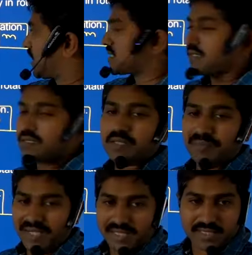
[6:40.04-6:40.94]
can consider
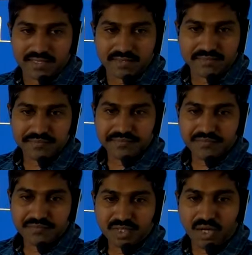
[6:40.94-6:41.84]
the particle,
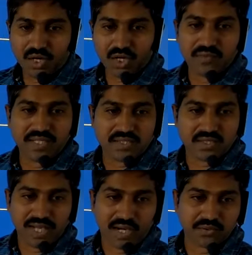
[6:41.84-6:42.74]

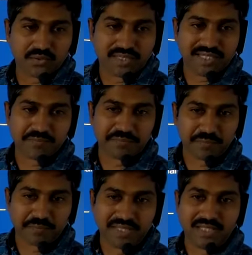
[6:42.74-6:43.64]
always you have to take
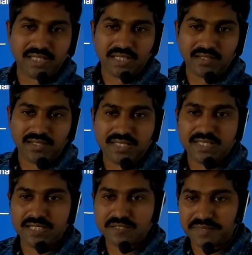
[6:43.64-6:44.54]
perpendicular
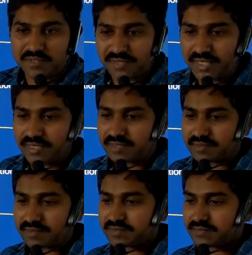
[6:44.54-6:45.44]
distance
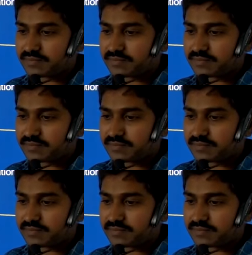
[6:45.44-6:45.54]
between